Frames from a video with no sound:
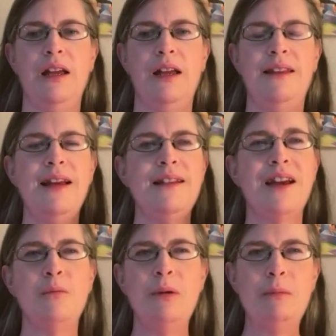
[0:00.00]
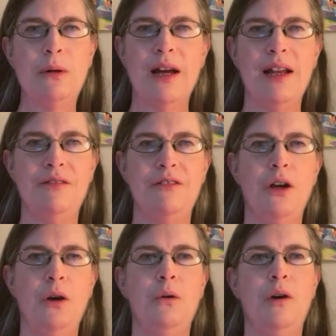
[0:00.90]
and that's how people kind of
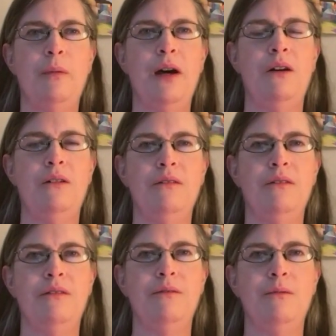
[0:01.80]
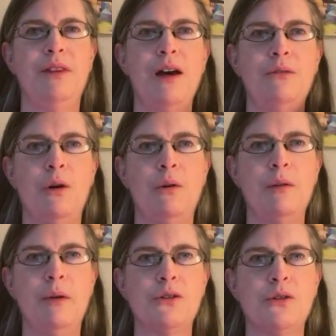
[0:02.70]
know about, without knowing
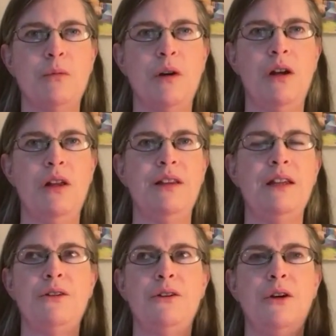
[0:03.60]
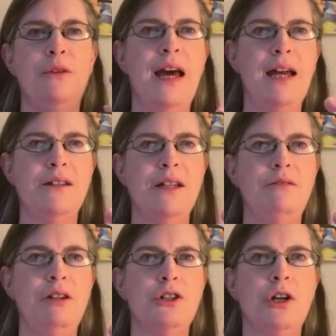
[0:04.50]
about Screwball, they either know that
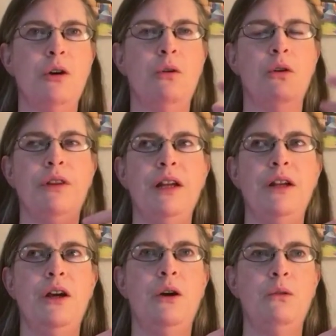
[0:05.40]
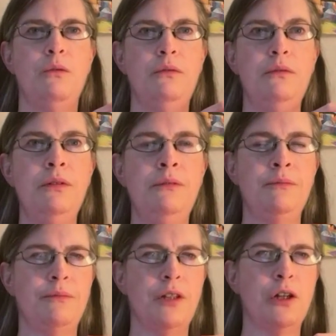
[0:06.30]
TV show or they know
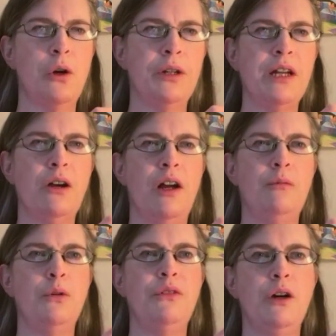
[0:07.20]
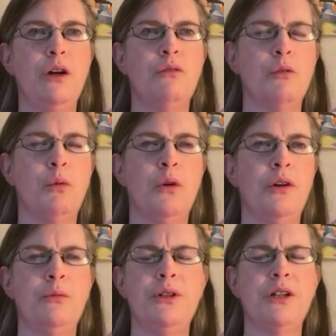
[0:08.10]
the Goldie Hawn movie
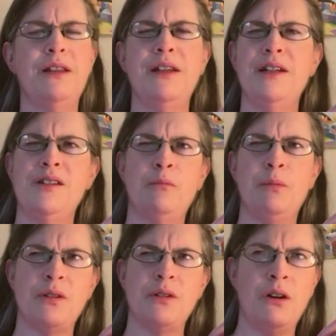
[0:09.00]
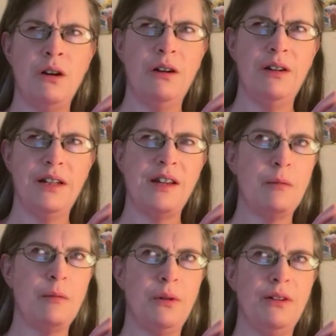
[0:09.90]
Overboard, which I think is a bizarre
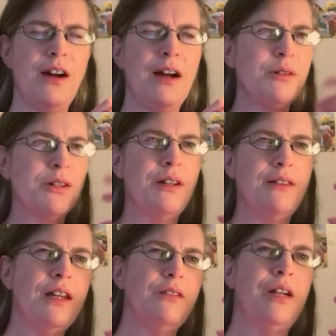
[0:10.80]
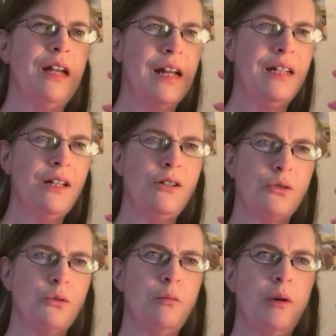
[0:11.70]
example. If I was going to think of a 90s
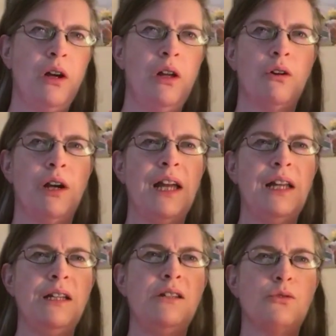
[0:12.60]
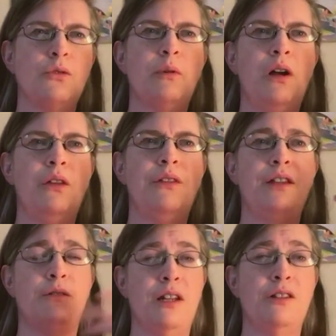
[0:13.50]
Screwball or an 80s Screwball
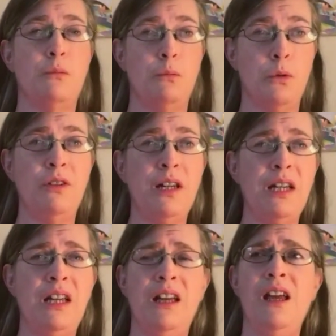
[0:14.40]
that's a movie,